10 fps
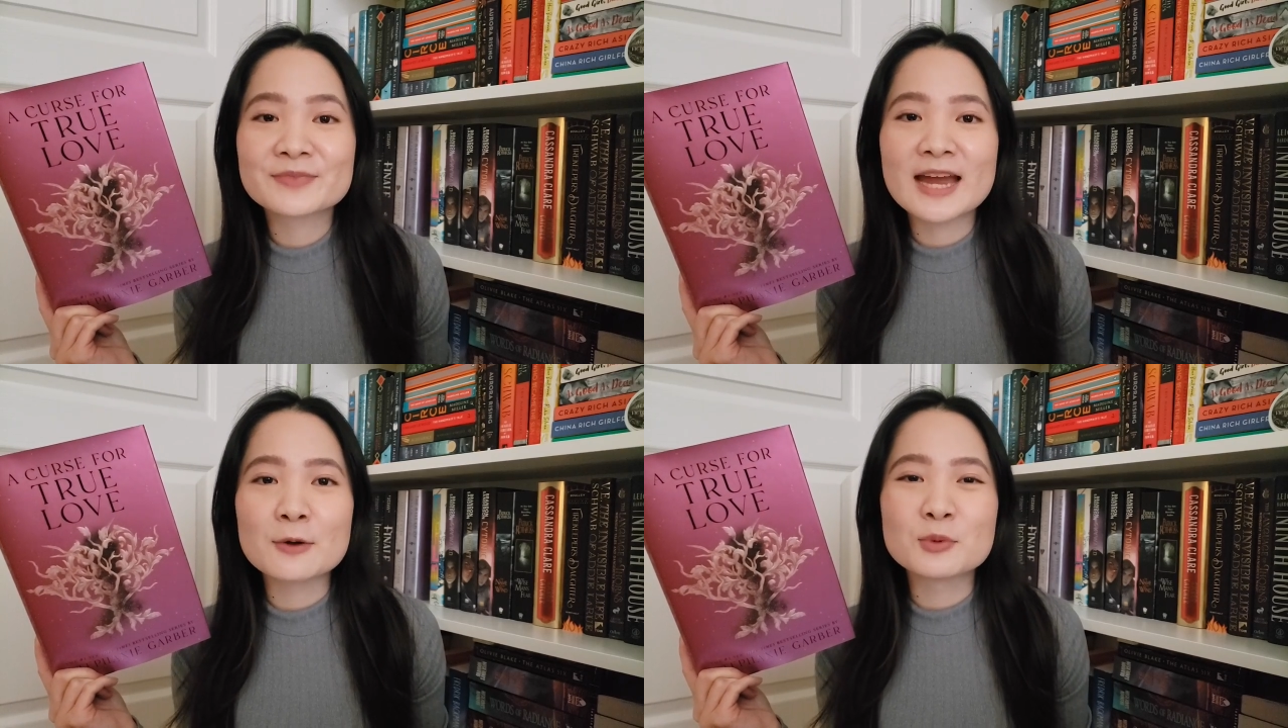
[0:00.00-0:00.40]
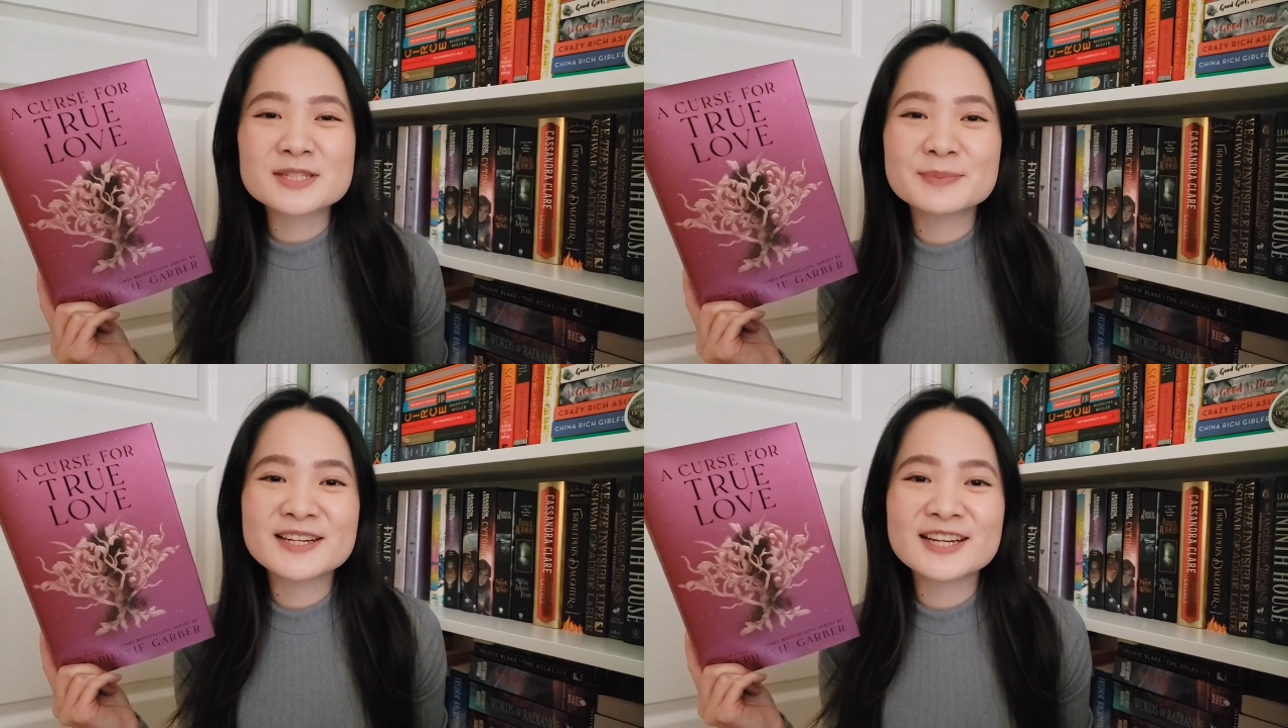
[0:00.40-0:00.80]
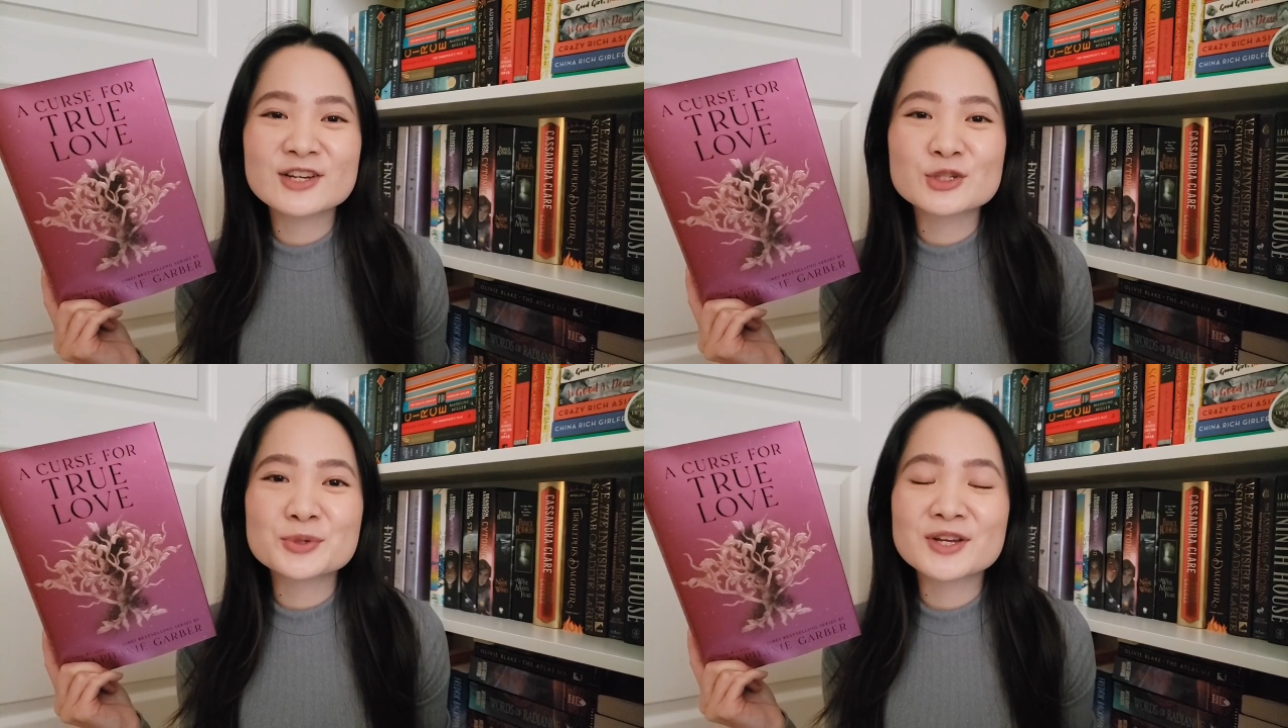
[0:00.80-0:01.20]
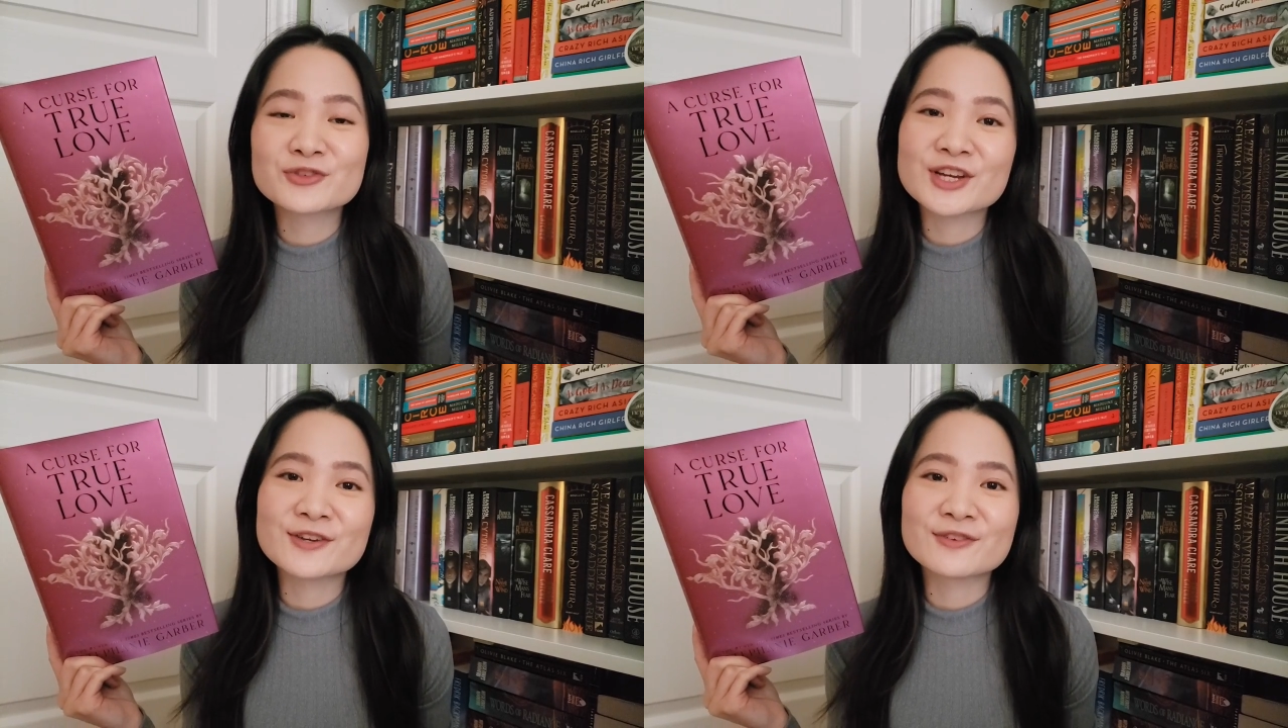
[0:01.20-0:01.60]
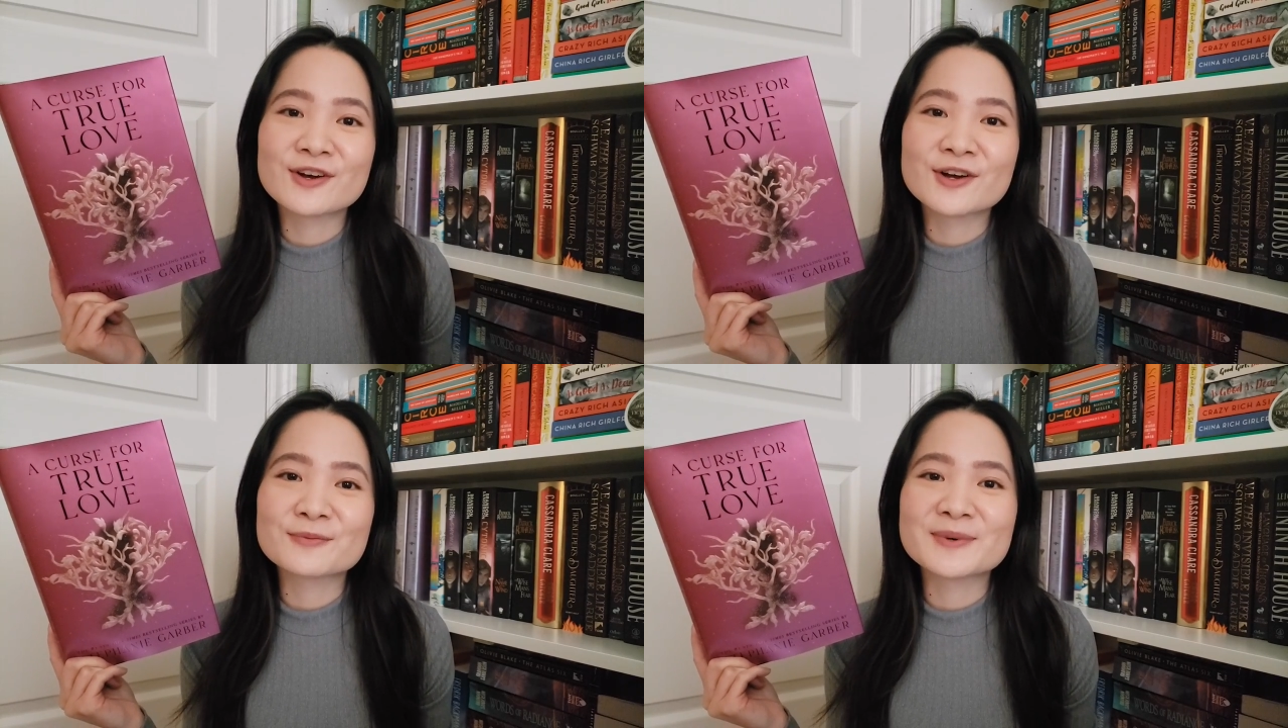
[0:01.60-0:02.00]
I was planning on doing a reading
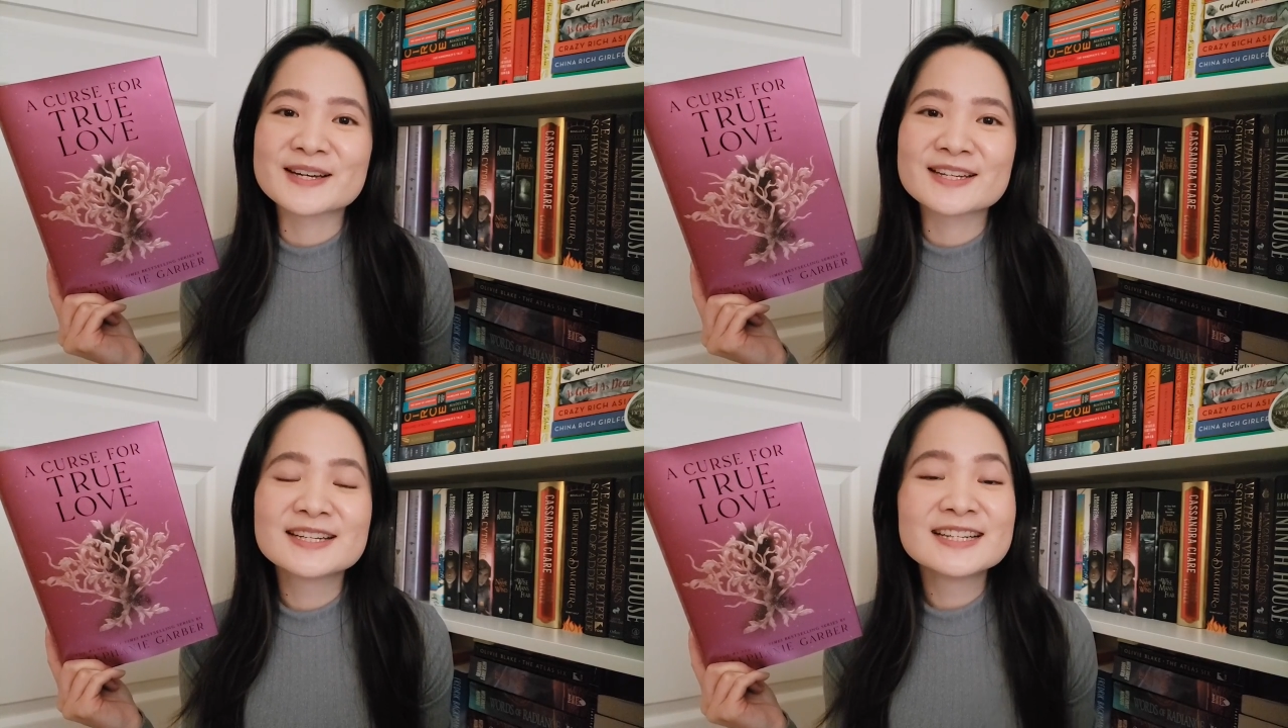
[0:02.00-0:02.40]
vlog, but